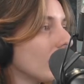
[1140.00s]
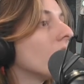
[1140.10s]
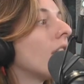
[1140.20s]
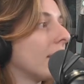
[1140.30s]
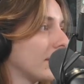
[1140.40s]

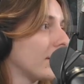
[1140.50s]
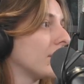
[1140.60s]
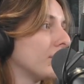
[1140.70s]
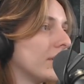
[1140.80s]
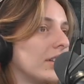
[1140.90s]
Like
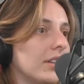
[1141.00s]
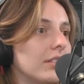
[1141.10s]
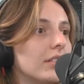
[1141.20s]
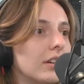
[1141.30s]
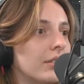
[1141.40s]

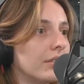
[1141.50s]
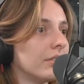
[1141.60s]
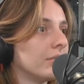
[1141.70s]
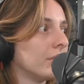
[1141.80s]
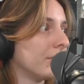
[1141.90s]

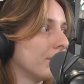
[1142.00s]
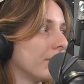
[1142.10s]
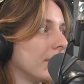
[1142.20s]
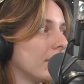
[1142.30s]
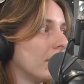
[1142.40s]
we're
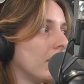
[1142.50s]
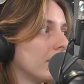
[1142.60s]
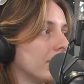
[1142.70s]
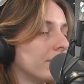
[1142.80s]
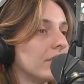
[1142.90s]
doing a
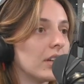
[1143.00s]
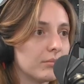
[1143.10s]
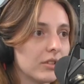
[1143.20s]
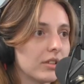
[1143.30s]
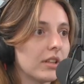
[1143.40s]
lot of night
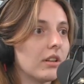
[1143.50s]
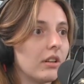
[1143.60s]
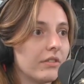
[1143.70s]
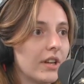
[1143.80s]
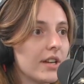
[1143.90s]
market and
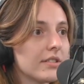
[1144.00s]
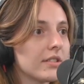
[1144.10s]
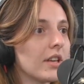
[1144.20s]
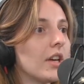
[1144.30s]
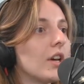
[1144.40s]
all of that.
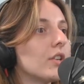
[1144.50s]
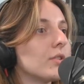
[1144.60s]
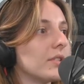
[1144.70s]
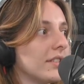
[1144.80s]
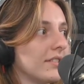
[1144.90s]

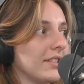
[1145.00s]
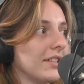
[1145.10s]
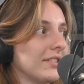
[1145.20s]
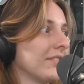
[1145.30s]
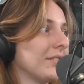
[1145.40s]
So it's
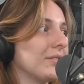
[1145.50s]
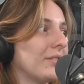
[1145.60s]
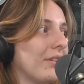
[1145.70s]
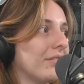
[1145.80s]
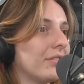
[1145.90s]

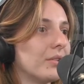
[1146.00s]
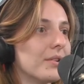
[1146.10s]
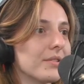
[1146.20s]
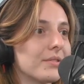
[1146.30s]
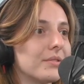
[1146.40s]
easier for
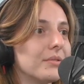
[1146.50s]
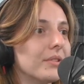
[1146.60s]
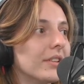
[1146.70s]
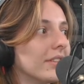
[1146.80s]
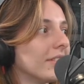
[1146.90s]
us
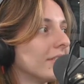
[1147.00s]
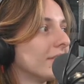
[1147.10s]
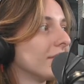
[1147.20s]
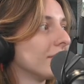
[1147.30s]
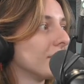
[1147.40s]

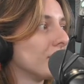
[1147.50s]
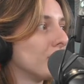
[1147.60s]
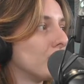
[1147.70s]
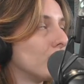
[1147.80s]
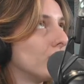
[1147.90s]
to
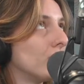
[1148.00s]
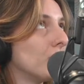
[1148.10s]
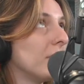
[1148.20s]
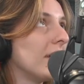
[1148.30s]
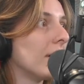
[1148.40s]

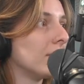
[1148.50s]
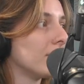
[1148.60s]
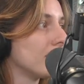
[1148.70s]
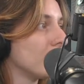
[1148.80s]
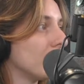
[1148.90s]
be
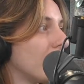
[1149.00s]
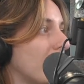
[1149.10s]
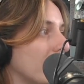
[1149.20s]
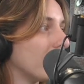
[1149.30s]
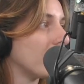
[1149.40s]
understood
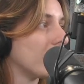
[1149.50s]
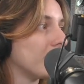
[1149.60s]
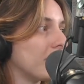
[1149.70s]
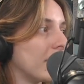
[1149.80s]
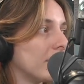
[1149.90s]
by
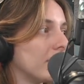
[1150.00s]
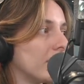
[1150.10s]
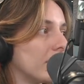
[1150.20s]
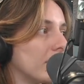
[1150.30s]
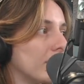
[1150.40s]

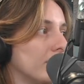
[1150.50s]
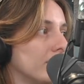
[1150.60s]
the